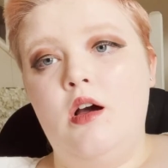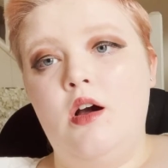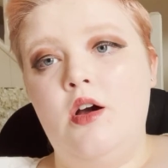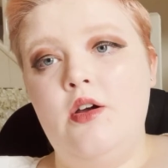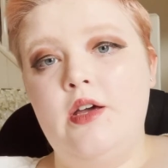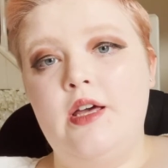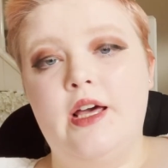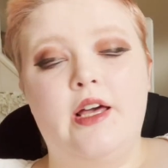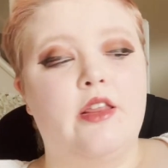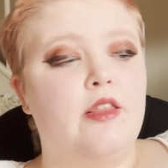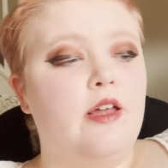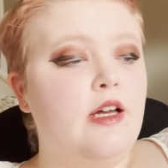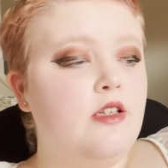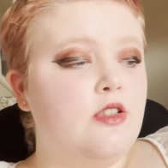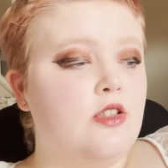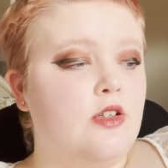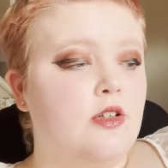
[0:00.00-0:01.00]
Okay,
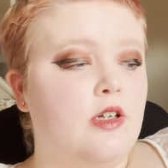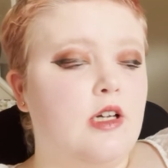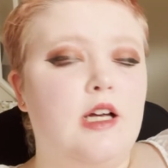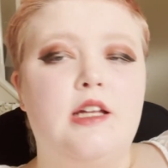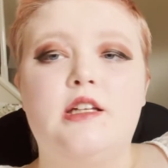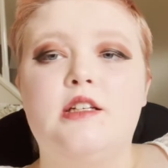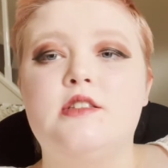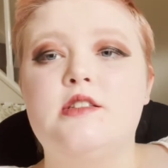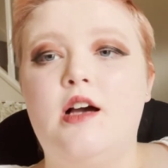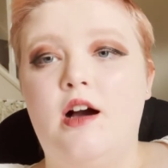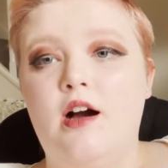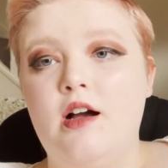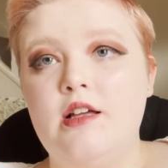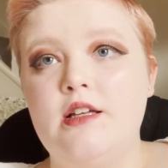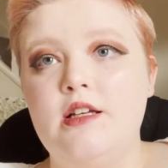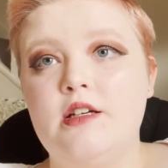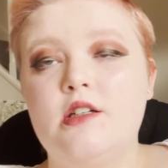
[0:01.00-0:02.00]
that took an
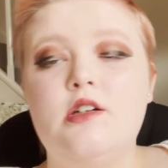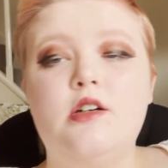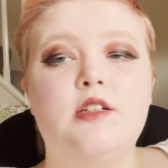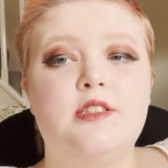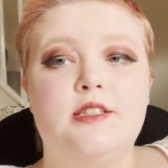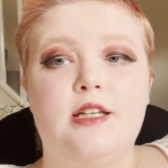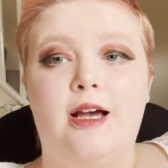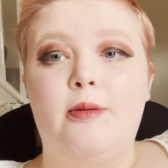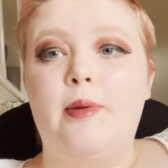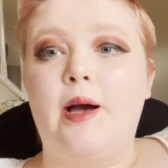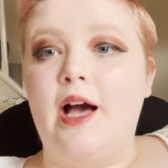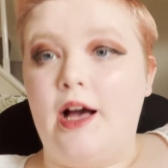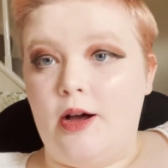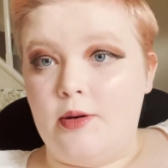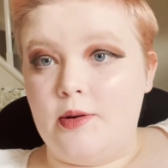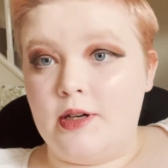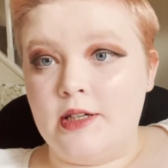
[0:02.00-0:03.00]
entire goddamn
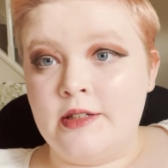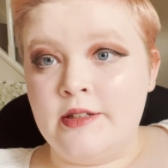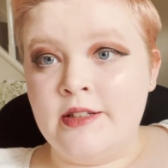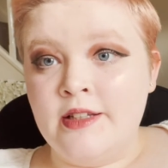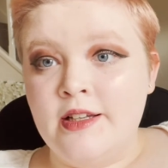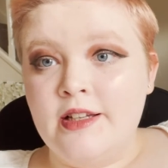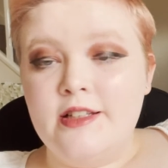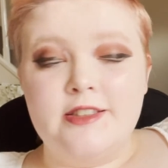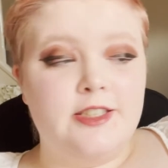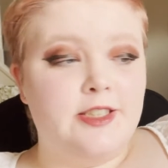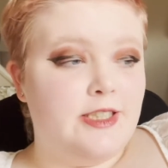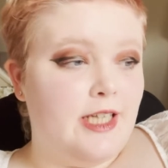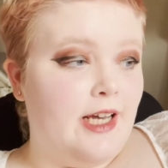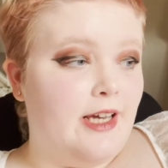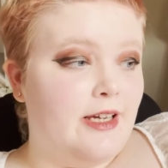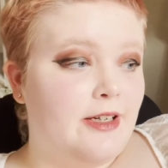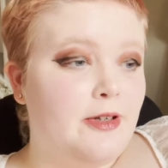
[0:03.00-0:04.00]
hour to
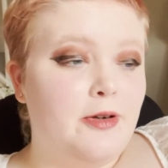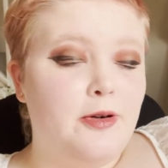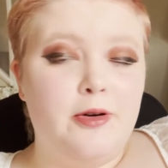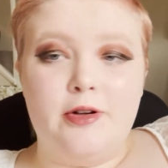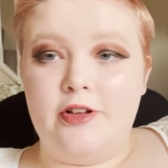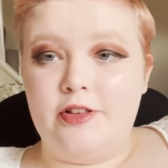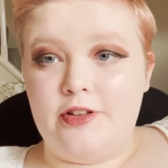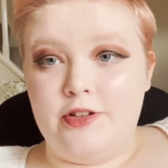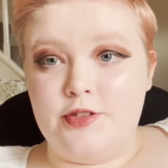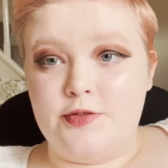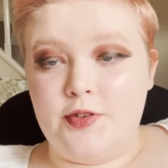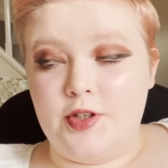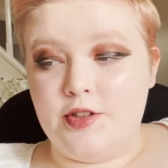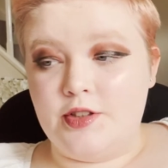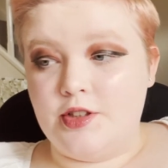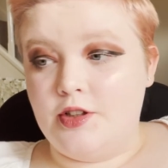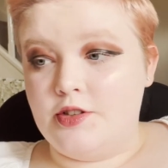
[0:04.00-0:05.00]
take all of those
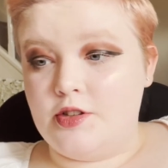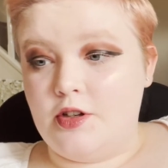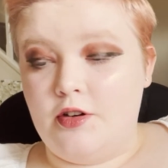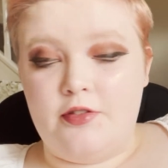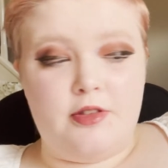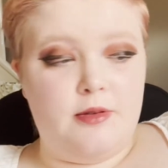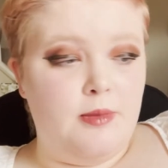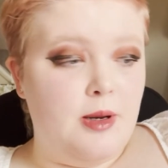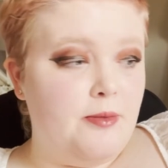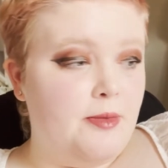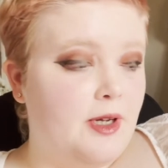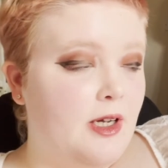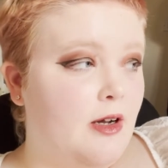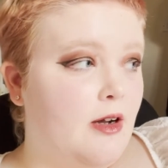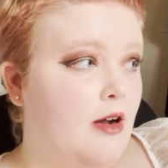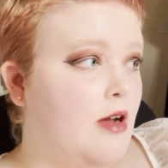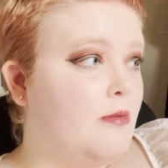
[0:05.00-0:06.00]
photos off the memory
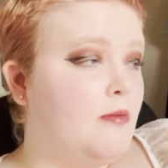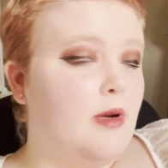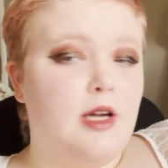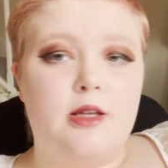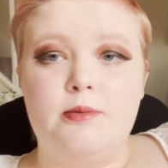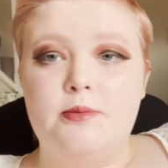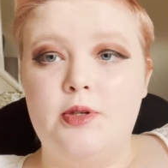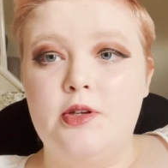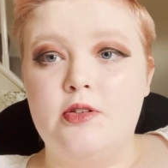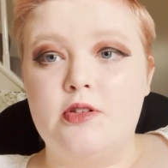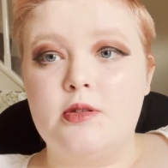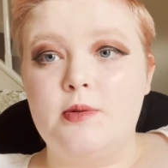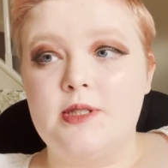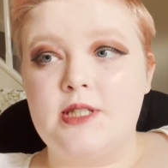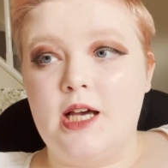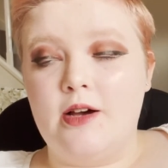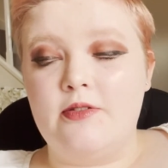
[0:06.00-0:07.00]
card. My computer
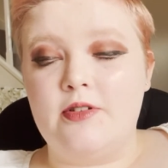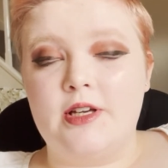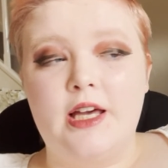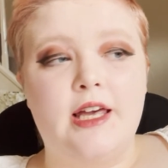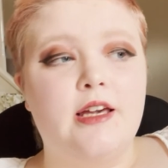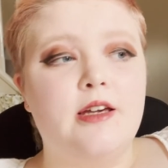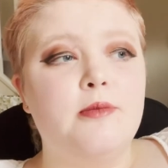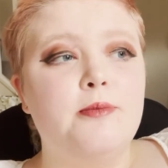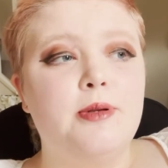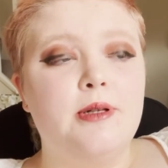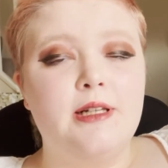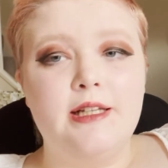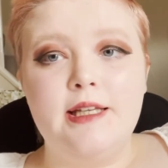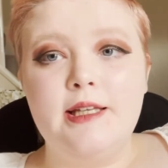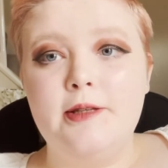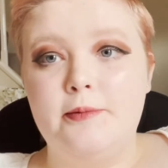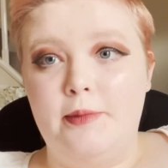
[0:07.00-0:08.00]
was having a
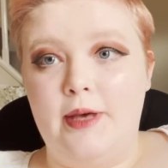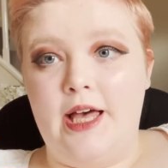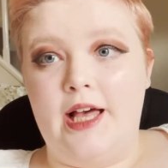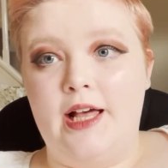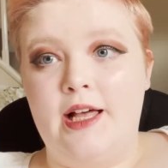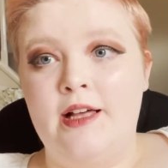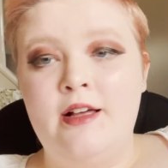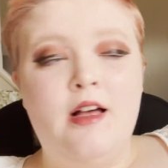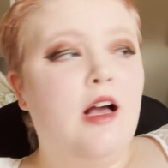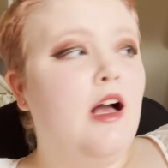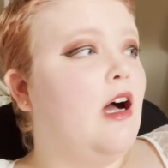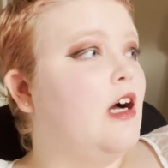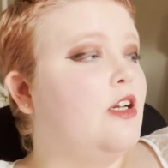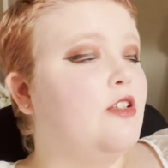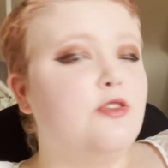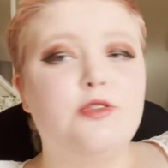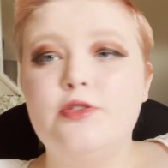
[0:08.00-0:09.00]
complete mare.
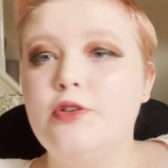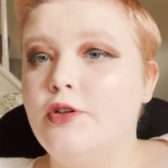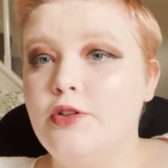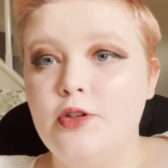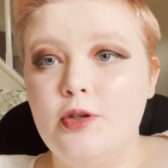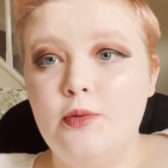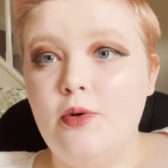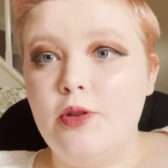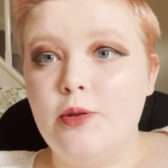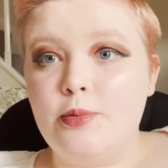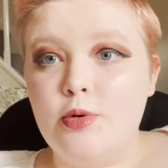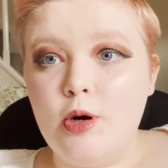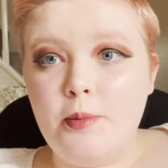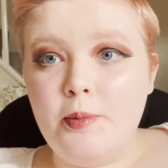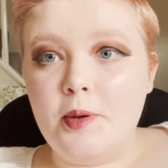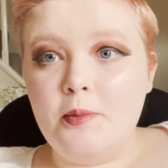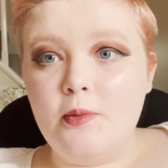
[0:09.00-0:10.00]
I do not know what the
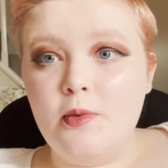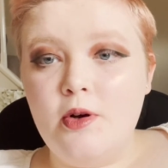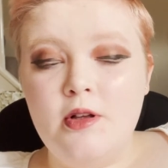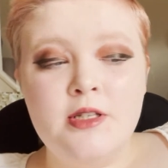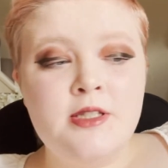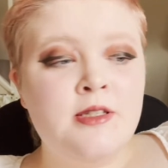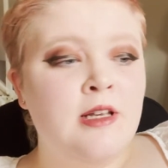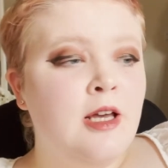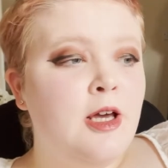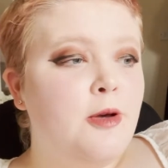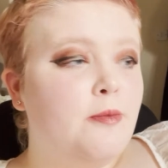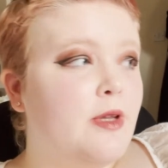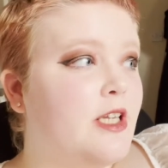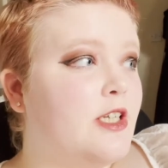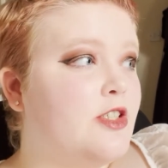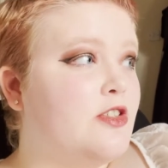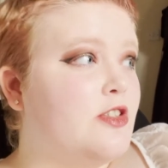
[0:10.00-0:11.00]
problem was, but
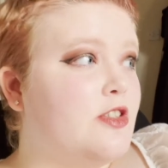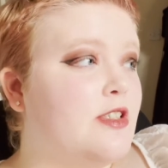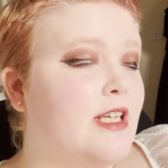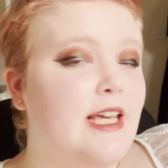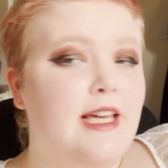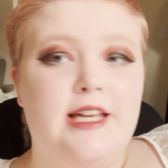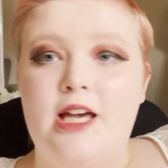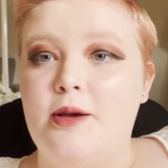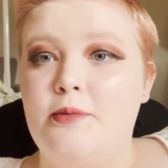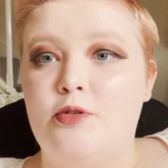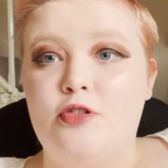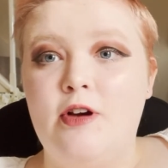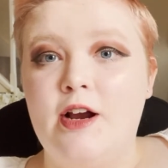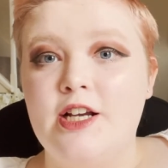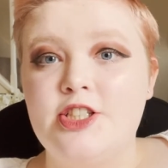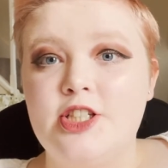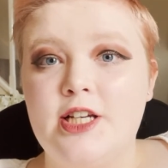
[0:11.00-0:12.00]
it kept
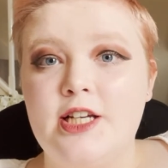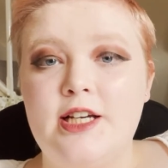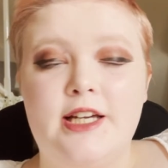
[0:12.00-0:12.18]
crashing.